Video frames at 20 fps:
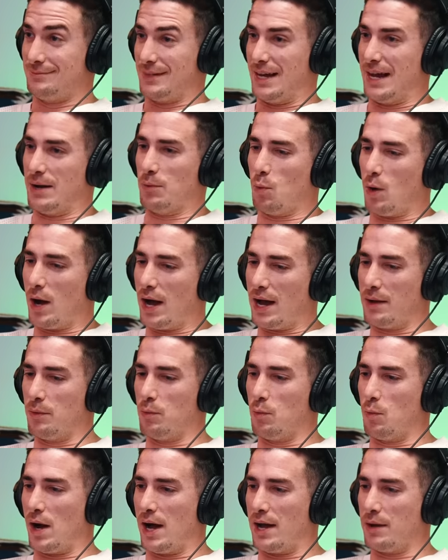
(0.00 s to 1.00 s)
And why
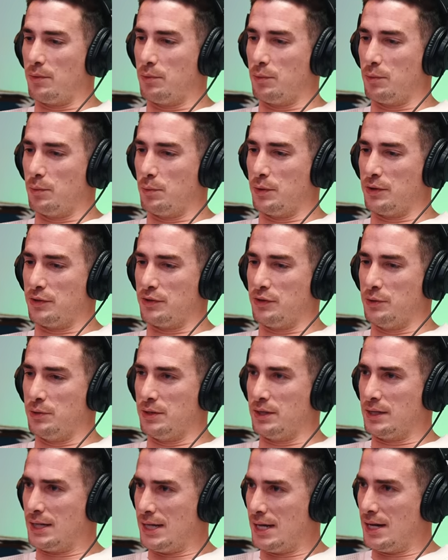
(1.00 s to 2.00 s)
with
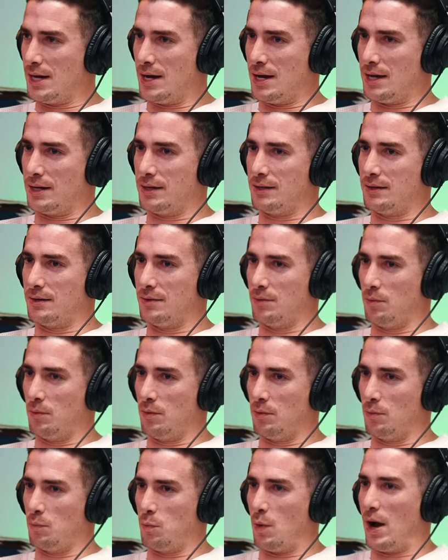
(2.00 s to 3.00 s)
you and Gion,
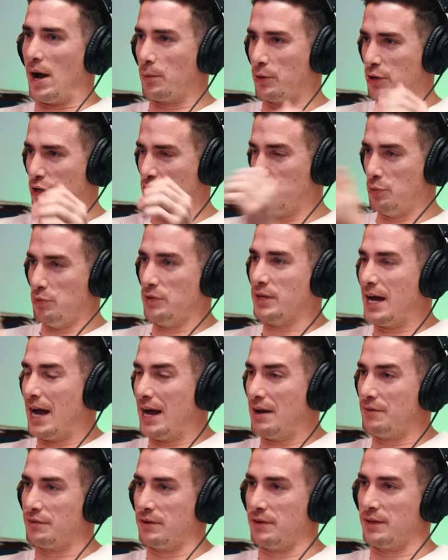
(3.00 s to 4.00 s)
why were you the
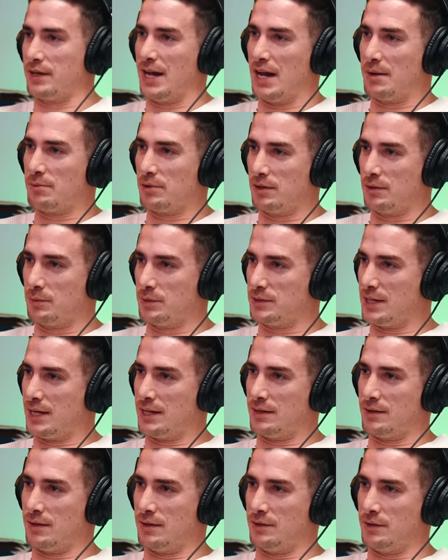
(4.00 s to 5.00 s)
guy in front of the camera? Was
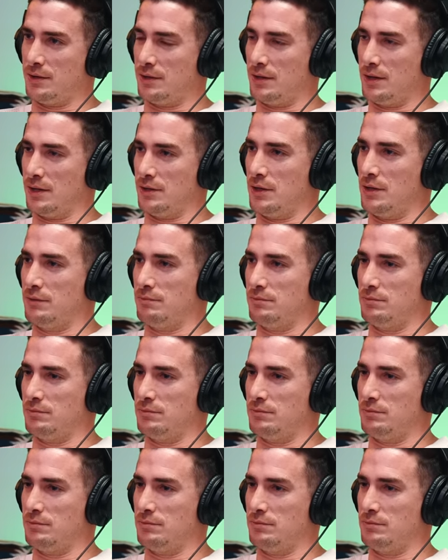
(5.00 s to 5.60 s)
that a...